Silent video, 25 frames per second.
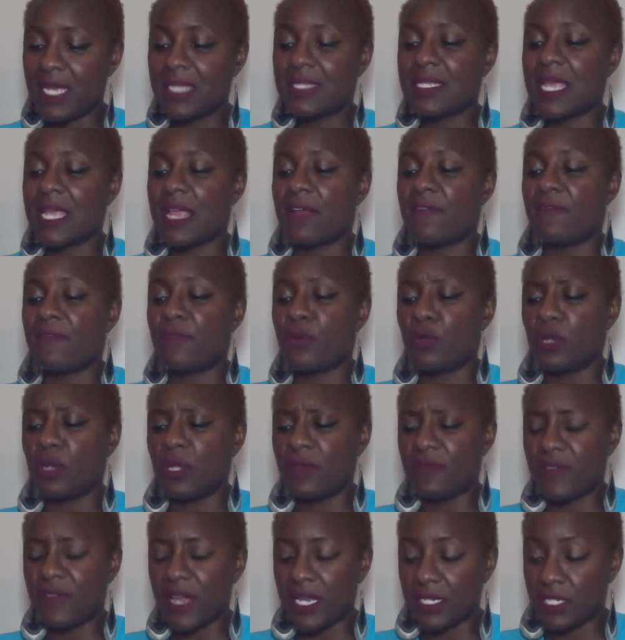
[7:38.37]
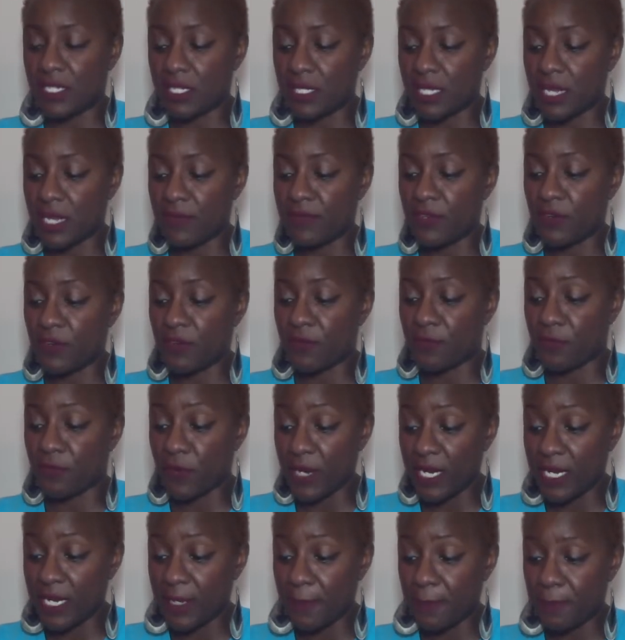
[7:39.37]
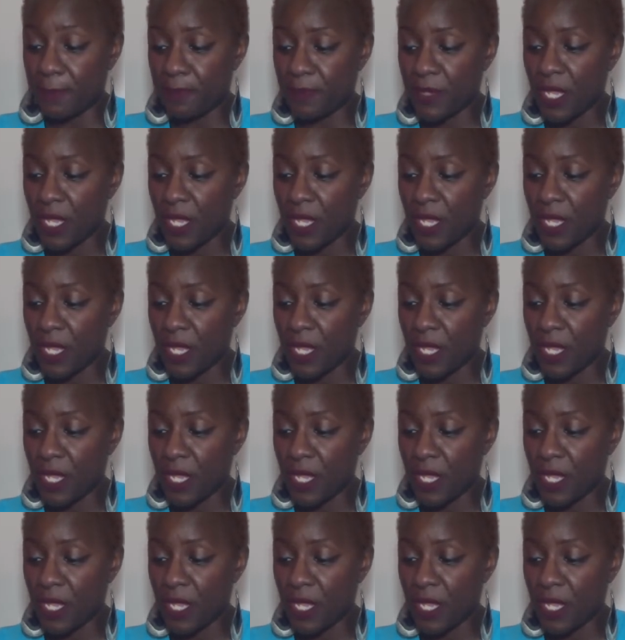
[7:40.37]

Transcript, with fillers: Take full advantage of your freedom